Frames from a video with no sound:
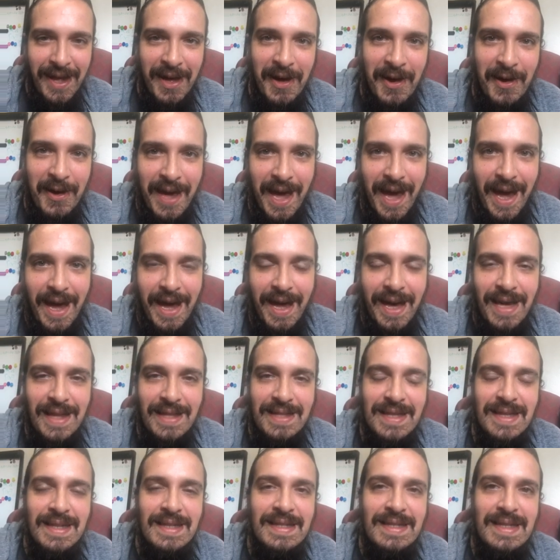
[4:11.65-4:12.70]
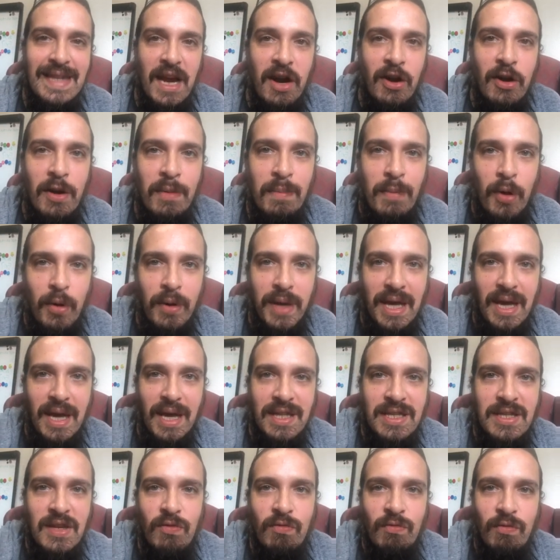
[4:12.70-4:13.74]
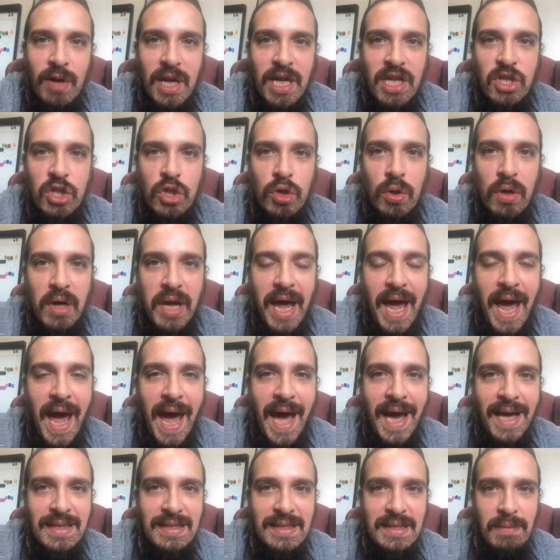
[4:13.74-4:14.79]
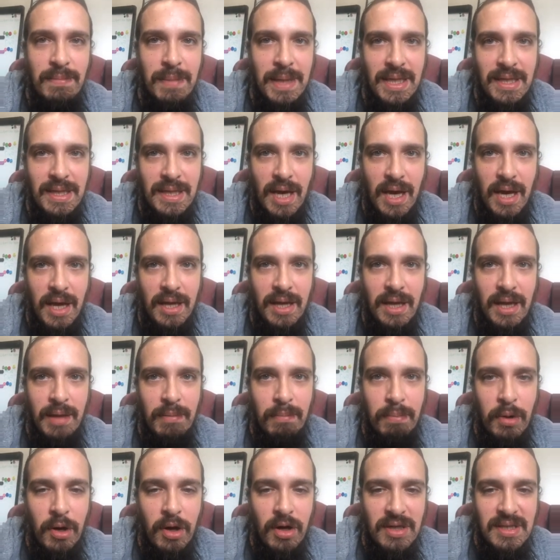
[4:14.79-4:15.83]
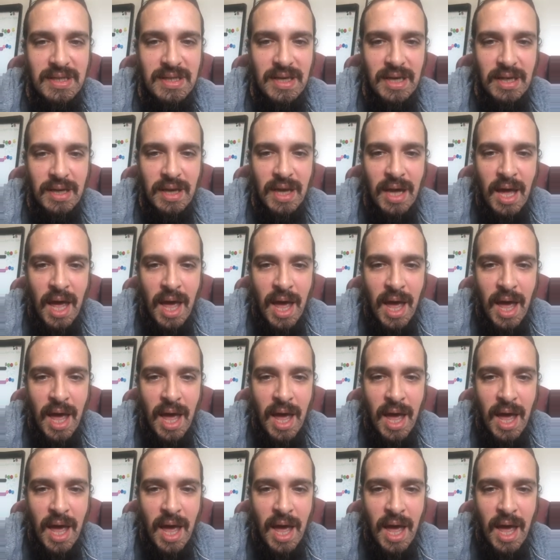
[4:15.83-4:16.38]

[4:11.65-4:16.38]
Okay, it's a ceremony. It's a ritual. It has to be done in person.